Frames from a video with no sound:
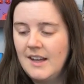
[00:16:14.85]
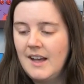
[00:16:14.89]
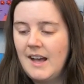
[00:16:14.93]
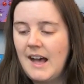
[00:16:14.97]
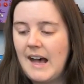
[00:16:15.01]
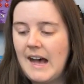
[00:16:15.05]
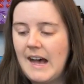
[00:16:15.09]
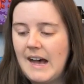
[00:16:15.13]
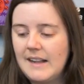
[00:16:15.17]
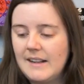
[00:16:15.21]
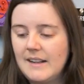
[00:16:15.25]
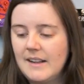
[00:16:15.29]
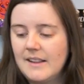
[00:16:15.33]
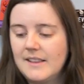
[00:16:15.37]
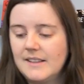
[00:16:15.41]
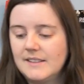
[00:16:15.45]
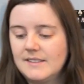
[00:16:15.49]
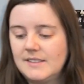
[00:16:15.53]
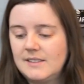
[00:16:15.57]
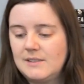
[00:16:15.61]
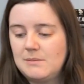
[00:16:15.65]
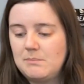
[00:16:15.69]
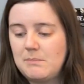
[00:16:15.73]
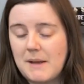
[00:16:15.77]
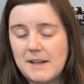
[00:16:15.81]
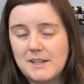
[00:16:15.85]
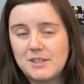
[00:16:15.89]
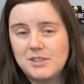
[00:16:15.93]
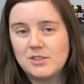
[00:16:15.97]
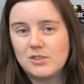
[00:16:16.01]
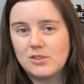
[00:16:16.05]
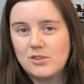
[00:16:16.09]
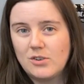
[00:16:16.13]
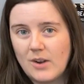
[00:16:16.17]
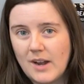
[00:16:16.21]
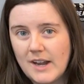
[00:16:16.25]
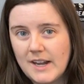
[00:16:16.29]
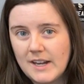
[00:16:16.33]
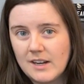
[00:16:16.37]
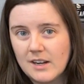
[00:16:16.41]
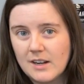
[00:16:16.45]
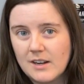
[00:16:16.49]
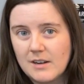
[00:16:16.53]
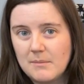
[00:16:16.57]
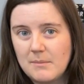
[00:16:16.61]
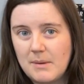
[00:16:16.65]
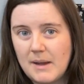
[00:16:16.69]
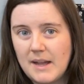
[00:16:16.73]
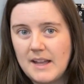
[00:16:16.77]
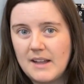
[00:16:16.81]
at the special cranker
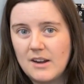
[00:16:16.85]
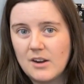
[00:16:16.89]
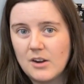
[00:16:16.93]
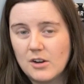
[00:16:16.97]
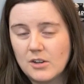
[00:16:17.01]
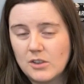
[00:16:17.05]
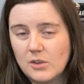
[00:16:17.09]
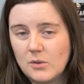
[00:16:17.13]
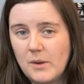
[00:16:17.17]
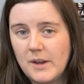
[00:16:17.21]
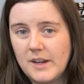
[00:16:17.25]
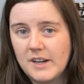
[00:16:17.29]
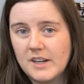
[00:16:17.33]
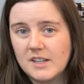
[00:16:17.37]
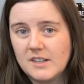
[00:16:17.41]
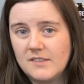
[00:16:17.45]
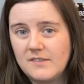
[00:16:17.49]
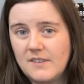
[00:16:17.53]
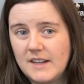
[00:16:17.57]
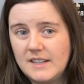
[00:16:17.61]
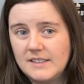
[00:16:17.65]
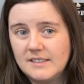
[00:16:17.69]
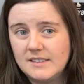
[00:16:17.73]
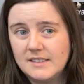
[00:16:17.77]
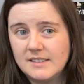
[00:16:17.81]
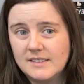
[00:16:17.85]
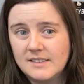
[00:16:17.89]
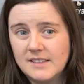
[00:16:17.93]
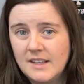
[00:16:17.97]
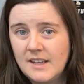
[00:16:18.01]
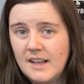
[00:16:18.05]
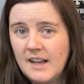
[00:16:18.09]
by Earthquaker Devices.